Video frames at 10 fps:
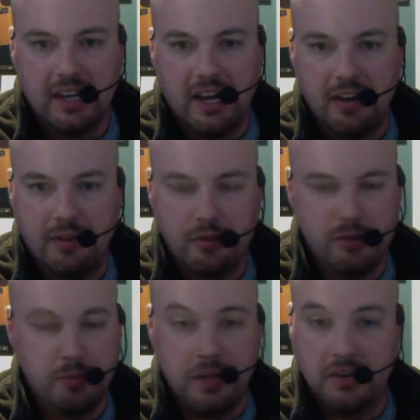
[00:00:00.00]
through the
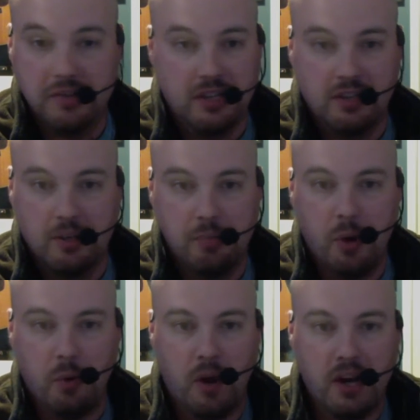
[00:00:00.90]
speakers, like to the
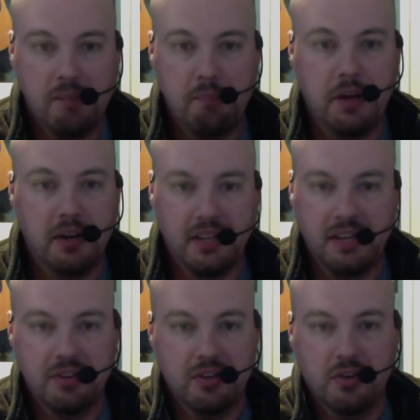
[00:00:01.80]
point where I could barely
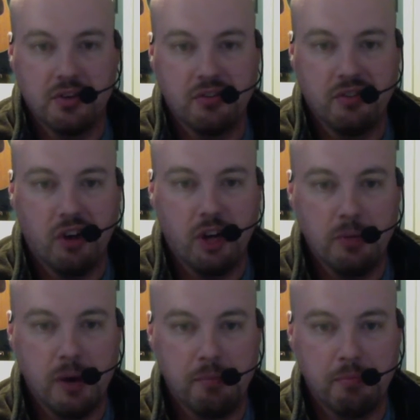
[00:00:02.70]
even turn the volume
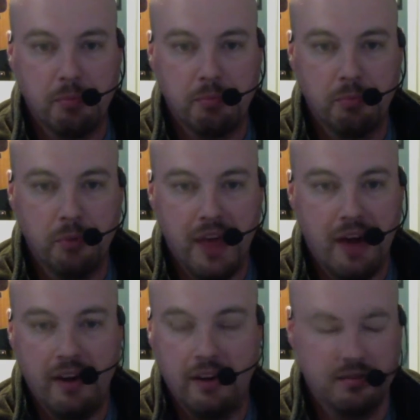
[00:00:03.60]
up
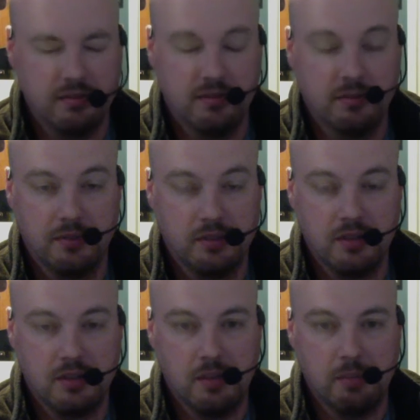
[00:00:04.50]
without it
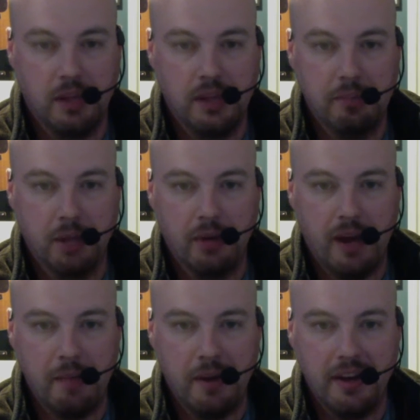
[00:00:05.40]
just completely blowing
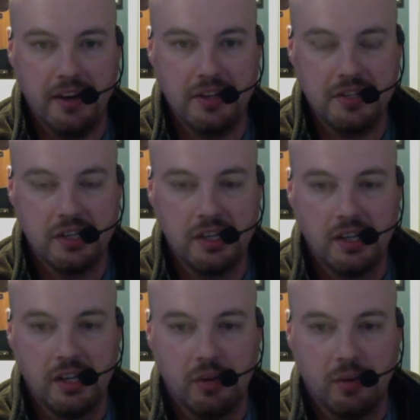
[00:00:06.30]
out my ears
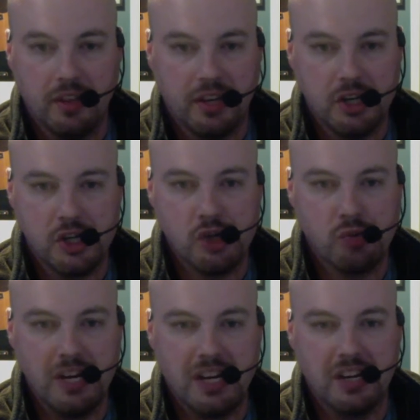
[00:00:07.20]
with like a
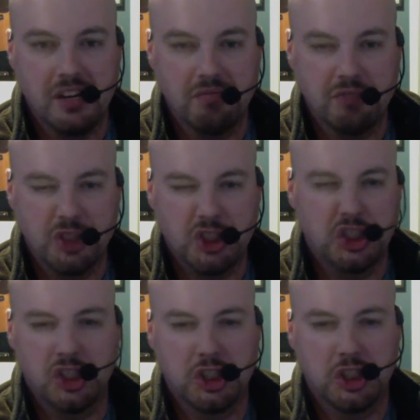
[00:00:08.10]
shriek and a
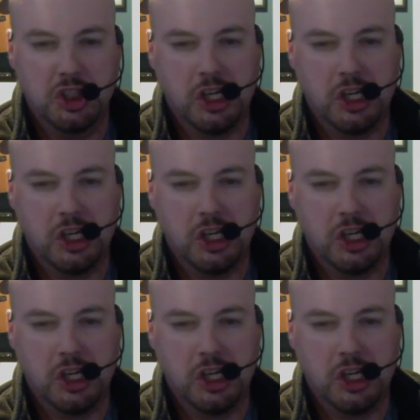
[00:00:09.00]
shh,